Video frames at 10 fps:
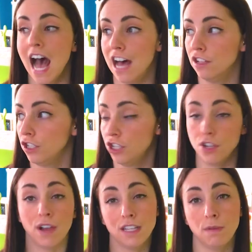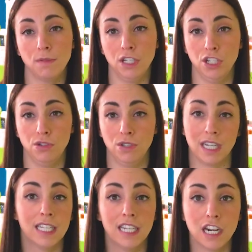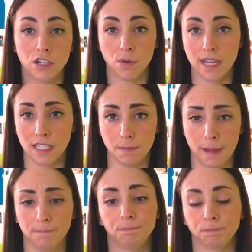I'll show you guys what we do to clean our toys, but